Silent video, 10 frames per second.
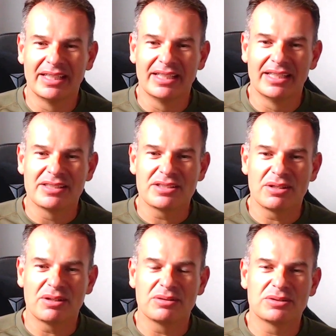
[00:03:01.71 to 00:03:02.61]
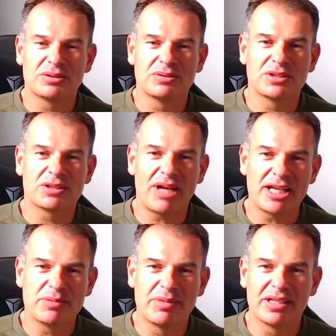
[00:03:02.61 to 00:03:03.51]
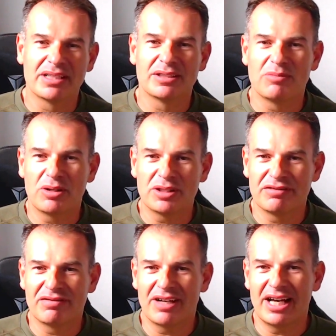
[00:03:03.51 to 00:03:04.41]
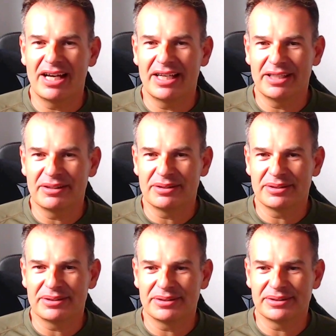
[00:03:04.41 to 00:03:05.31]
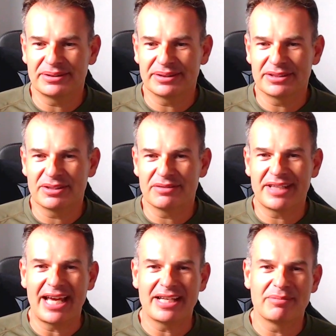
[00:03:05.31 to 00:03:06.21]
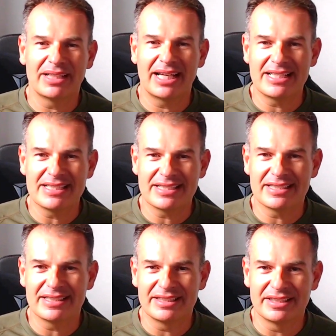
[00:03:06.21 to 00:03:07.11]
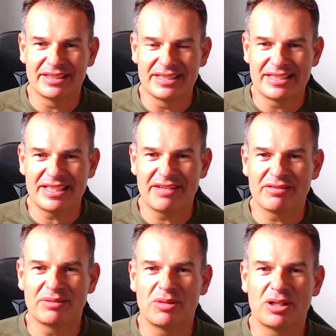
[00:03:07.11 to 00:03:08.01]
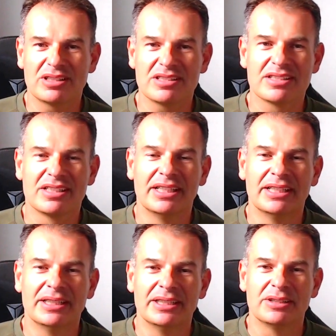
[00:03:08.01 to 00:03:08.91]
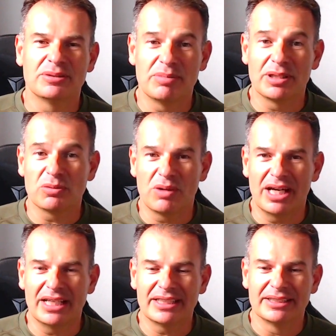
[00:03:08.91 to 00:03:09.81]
So to scratch build or modify or sort of cannibalize several models to build one,